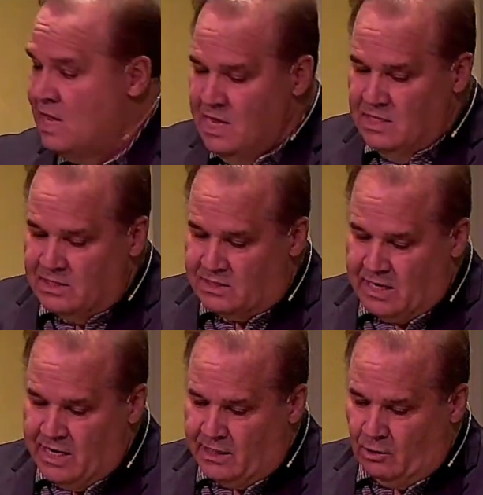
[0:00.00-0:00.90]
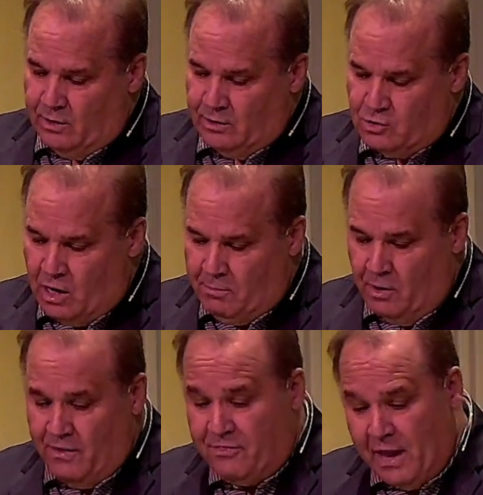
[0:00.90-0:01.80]
sick or in trouble.
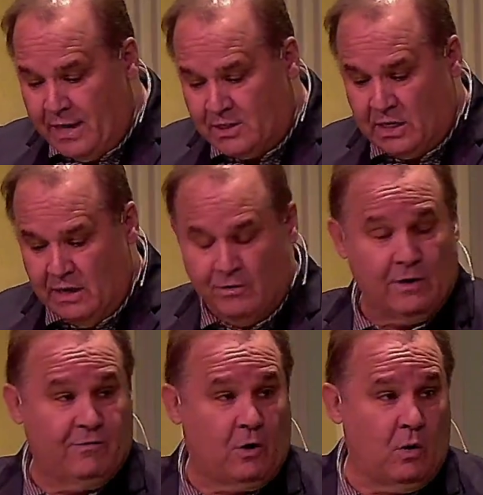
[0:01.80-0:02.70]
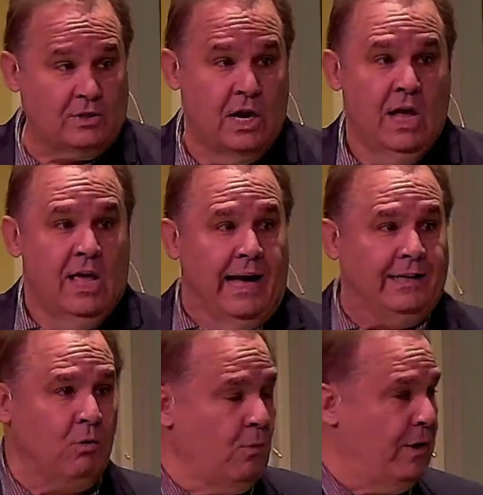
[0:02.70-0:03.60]
And thanksgiving, of course, that's
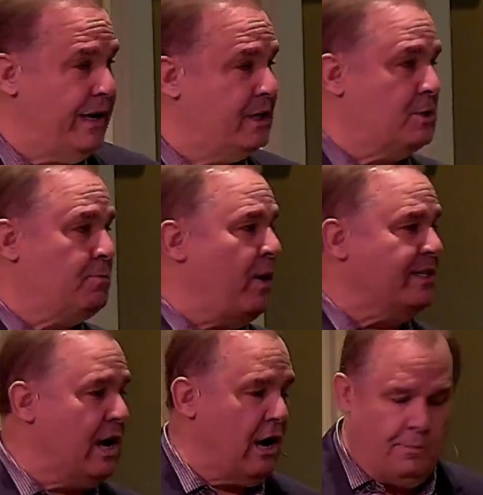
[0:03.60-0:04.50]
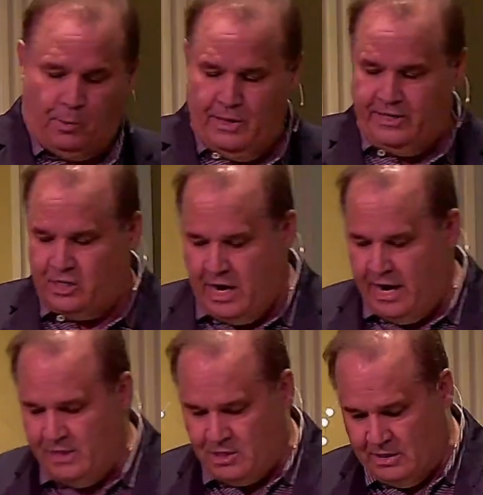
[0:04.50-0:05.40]
where we express our
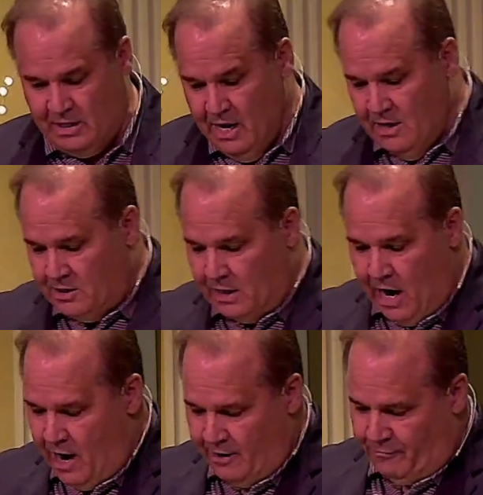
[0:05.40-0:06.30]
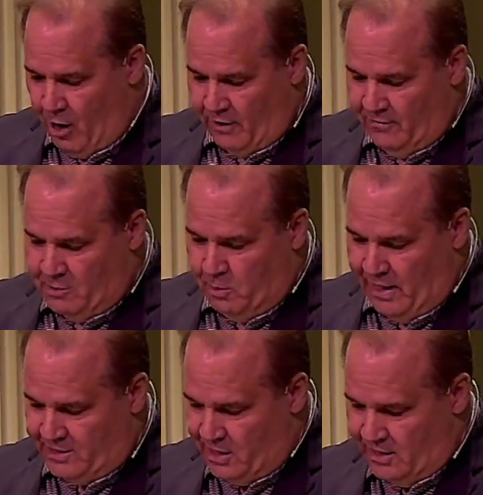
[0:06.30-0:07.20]
appreciation to God for all of his
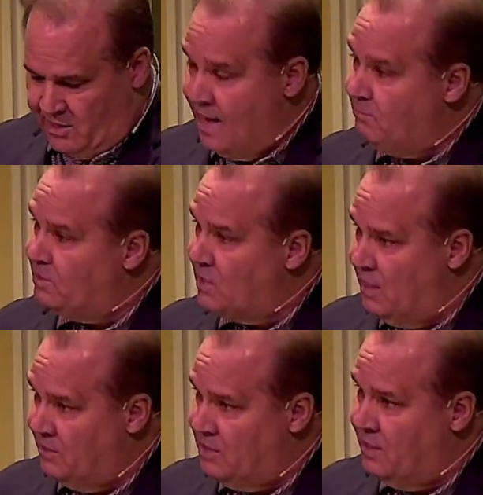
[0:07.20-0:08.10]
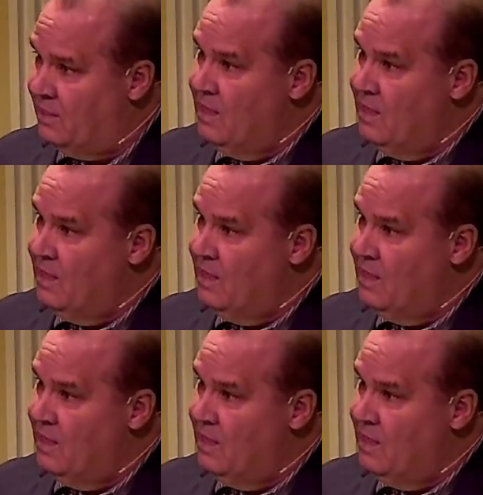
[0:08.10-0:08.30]
blessings. And I'm telling you,